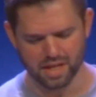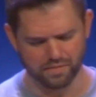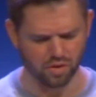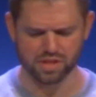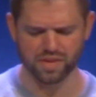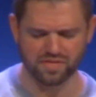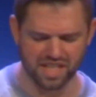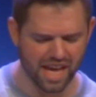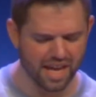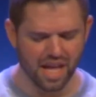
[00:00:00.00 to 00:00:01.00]
In verse
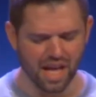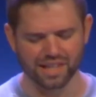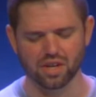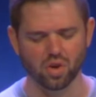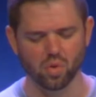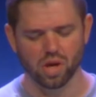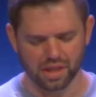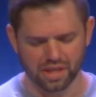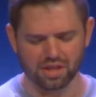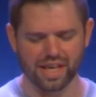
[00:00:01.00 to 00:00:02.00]
fifty-eight, a
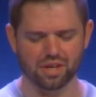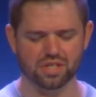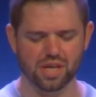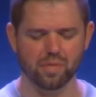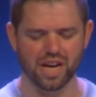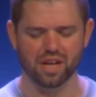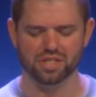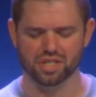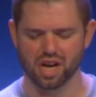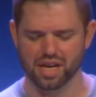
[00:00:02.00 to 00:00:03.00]
little, little later, someone
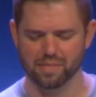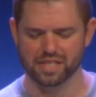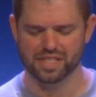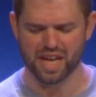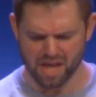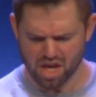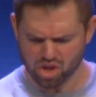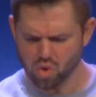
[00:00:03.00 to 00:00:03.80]
else saw him and said,